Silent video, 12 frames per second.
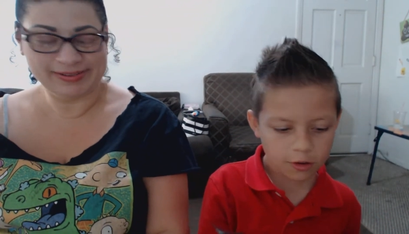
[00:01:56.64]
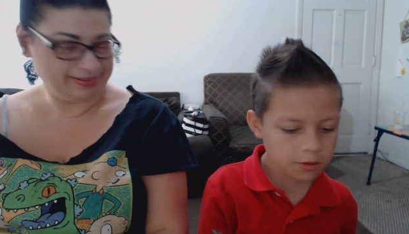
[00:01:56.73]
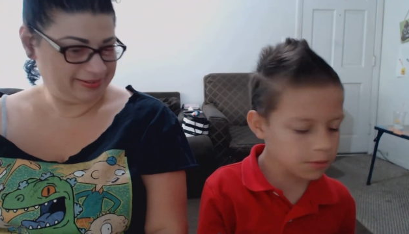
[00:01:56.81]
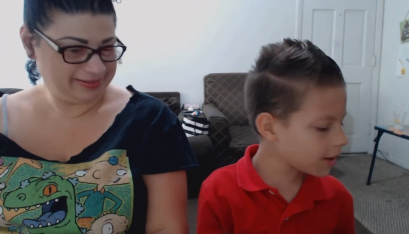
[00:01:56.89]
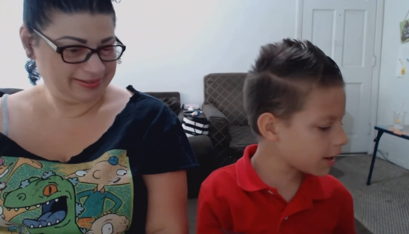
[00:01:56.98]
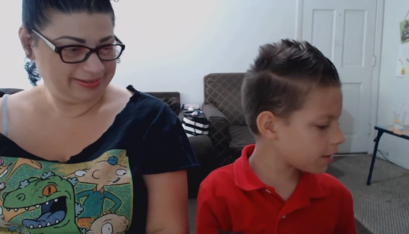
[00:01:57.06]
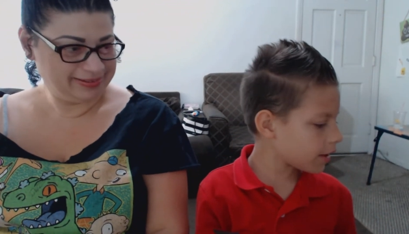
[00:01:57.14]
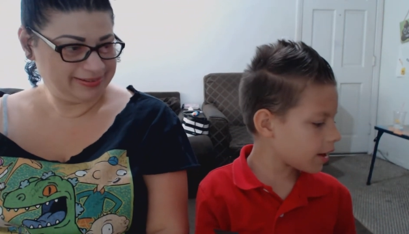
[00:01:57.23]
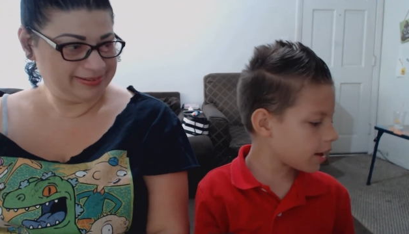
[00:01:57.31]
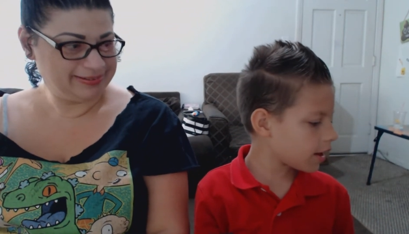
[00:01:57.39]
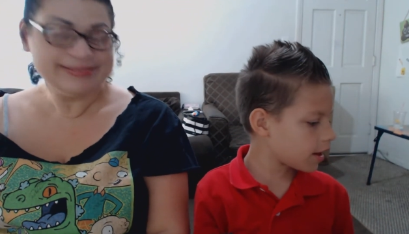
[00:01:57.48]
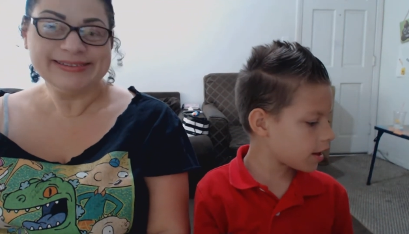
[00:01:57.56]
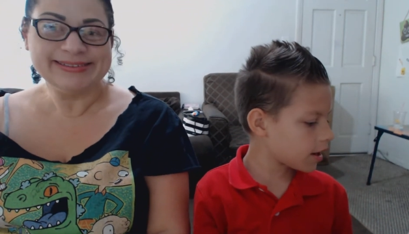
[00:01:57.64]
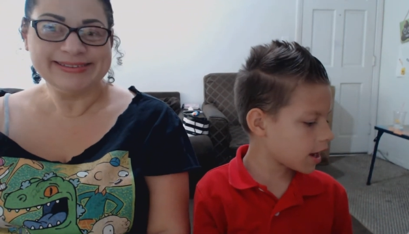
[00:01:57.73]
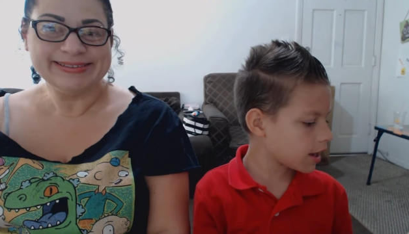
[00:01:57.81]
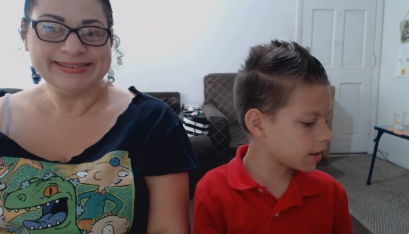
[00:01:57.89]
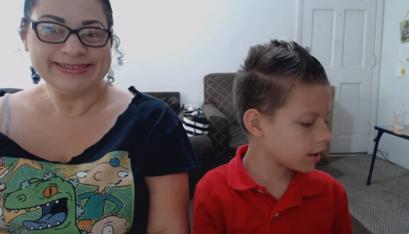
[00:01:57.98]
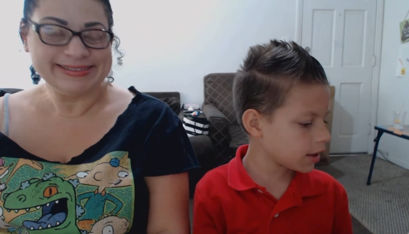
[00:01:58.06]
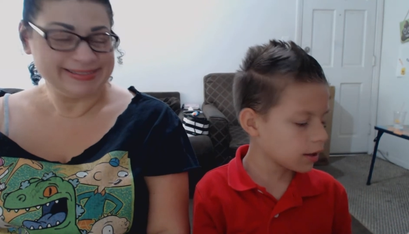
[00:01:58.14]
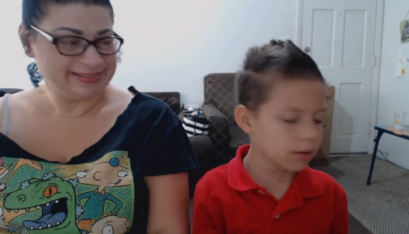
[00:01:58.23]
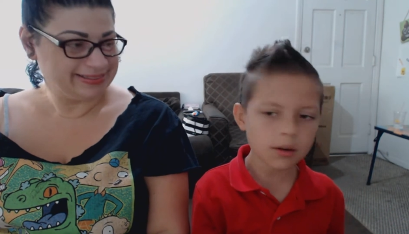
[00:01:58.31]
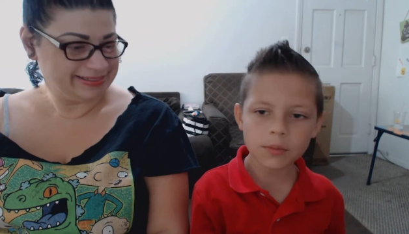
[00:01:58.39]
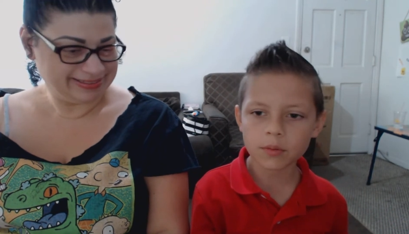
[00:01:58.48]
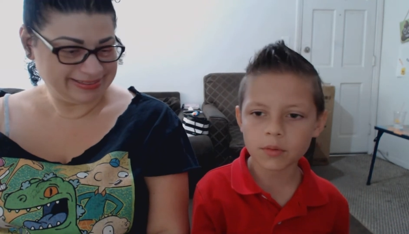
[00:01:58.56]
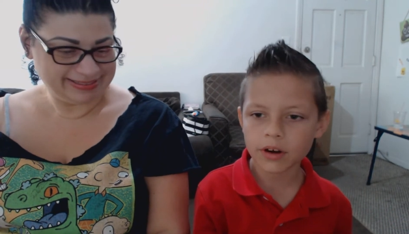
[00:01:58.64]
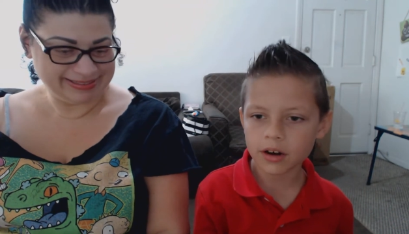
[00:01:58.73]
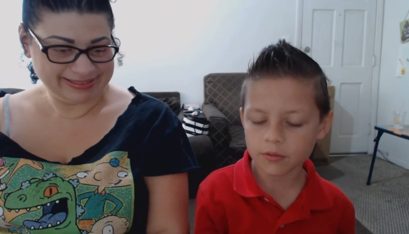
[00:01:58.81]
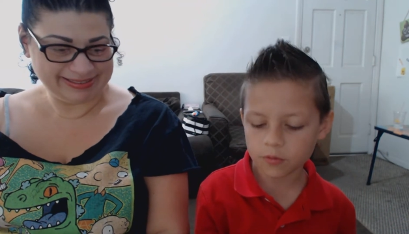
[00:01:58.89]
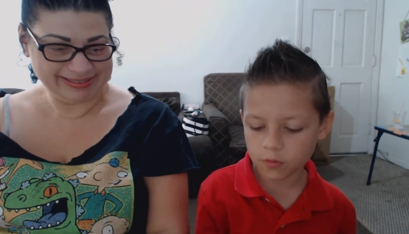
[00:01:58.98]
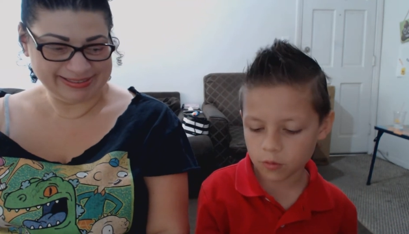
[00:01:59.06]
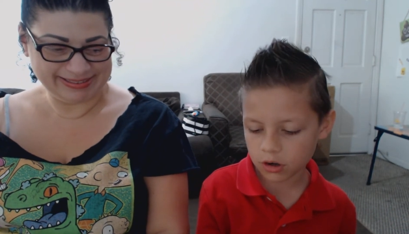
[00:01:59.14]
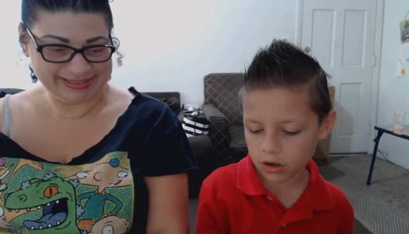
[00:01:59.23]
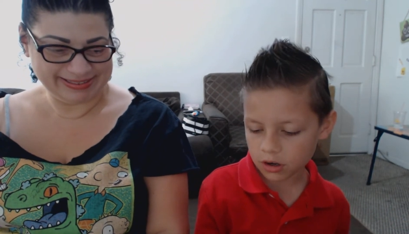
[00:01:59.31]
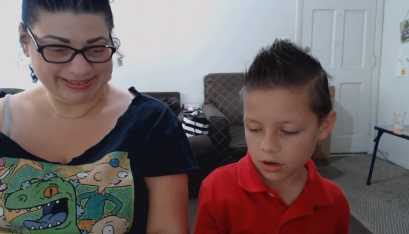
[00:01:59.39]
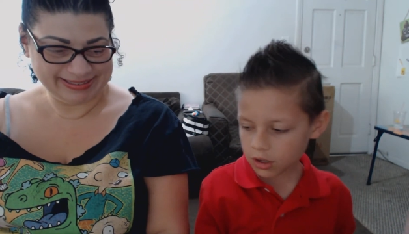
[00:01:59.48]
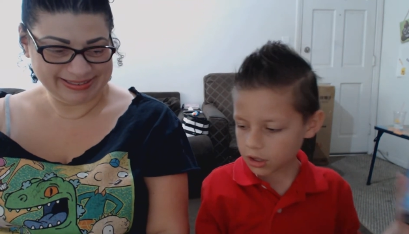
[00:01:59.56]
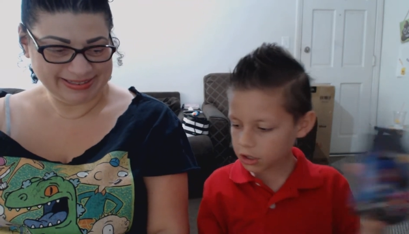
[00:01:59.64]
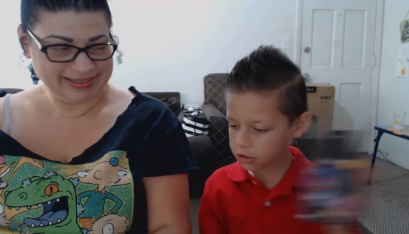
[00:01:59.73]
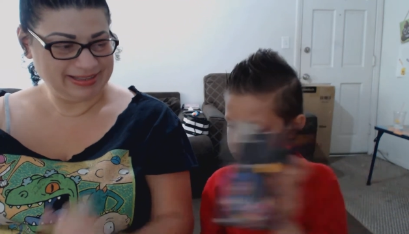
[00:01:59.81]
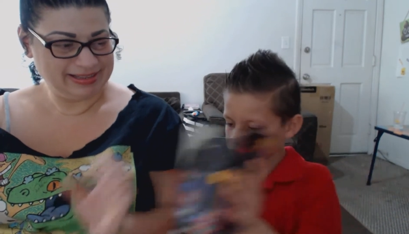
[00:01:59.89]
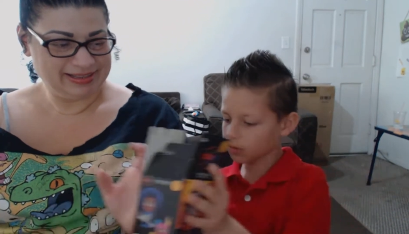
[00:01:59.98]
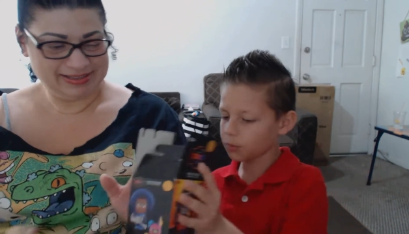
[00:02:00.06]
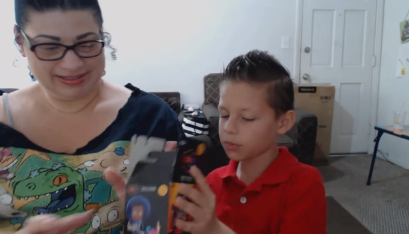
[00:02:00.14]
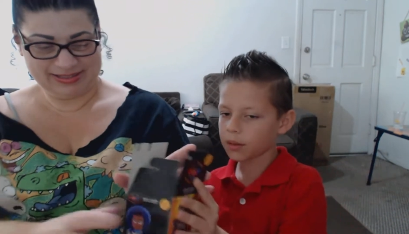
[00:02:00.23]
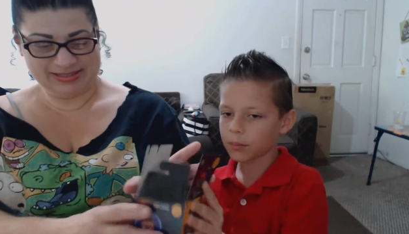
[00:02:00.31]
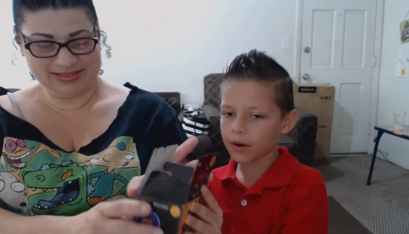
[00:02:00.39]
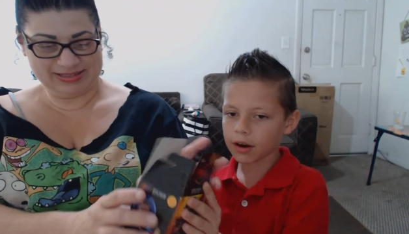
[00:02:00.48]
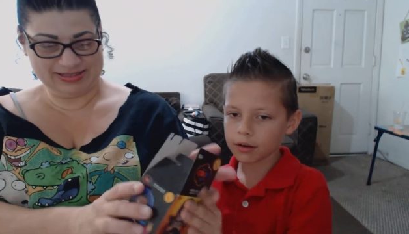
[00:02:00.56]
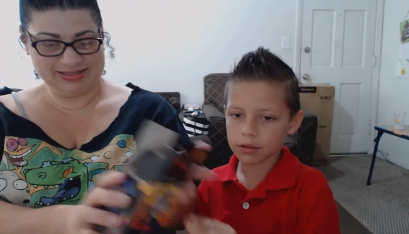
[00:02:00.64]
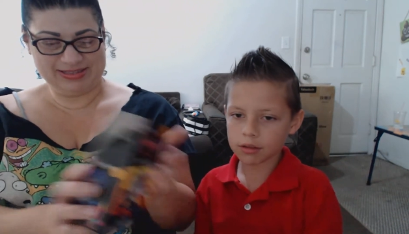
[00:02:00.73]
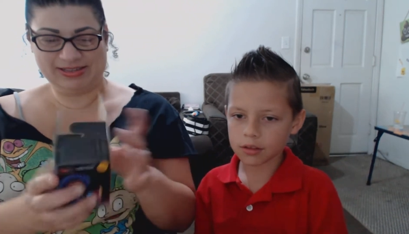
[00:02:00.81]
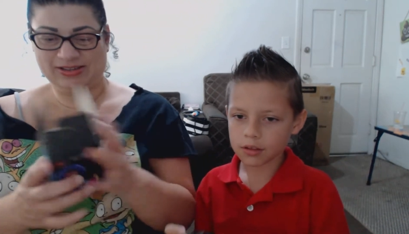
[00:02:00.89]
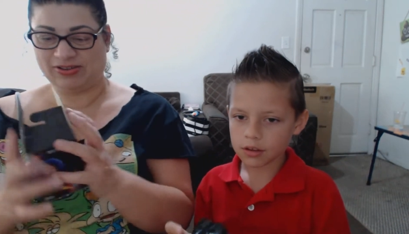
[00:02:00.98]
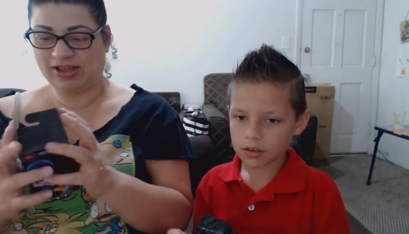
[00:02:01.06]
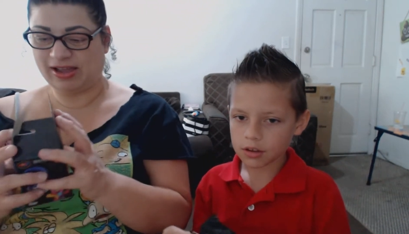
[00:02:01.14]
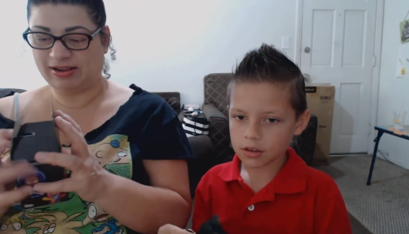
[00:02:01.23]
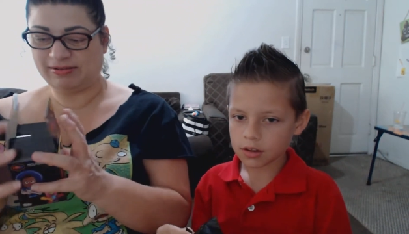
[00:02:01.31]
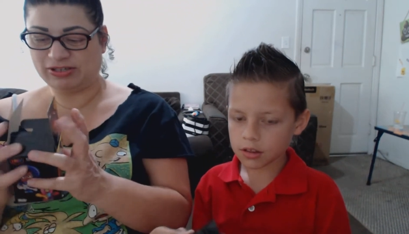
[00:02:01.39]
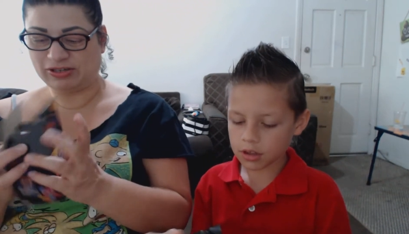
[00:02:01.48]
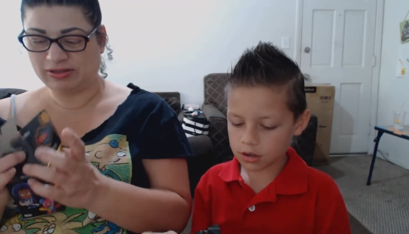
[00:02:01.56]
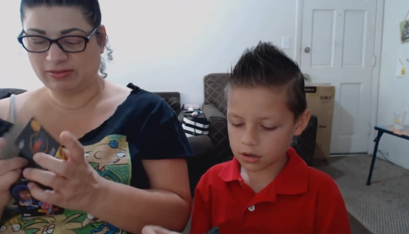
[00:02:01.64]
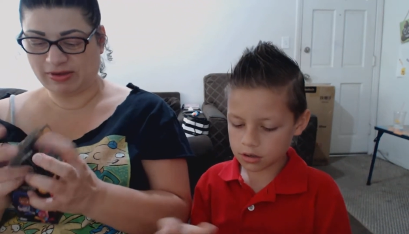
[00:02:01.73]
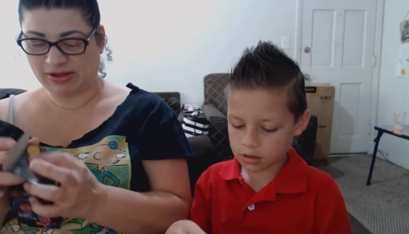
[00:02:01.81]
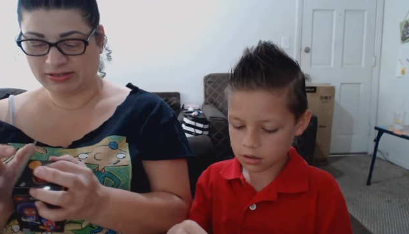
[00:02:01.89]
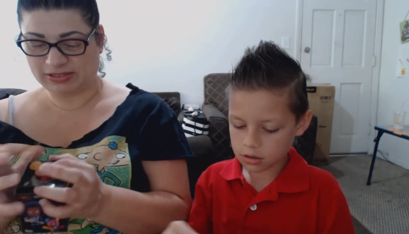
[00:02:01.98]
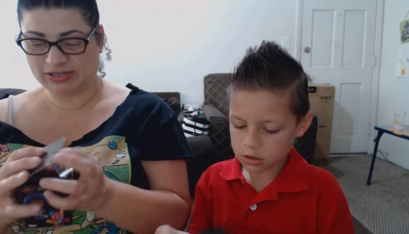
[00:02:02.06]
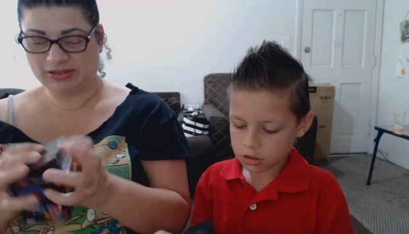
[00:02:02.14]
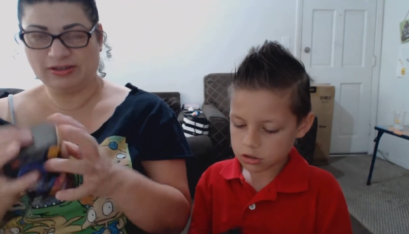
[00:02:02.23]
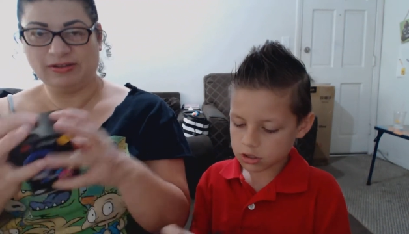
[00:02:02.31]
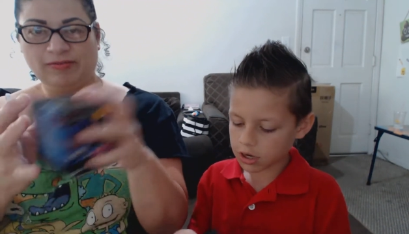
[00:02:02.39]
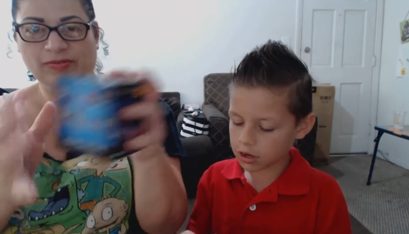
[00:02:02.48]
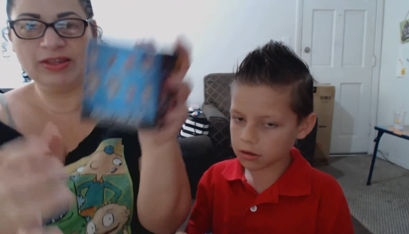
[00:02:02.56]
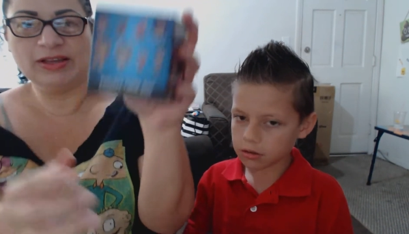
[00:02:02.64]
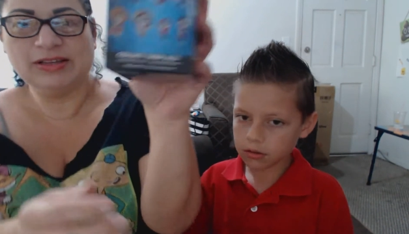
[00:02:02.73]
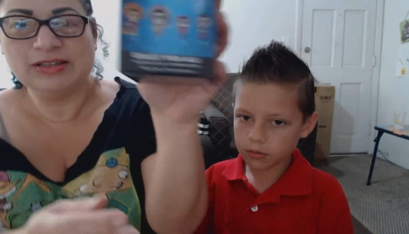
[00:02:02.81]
Speaker 1: Oh, this one has a head. I think it's gonna be one out of four. Here, show them the box.
Speaker 2: Okay, let me show them the box.
Speaker 1: How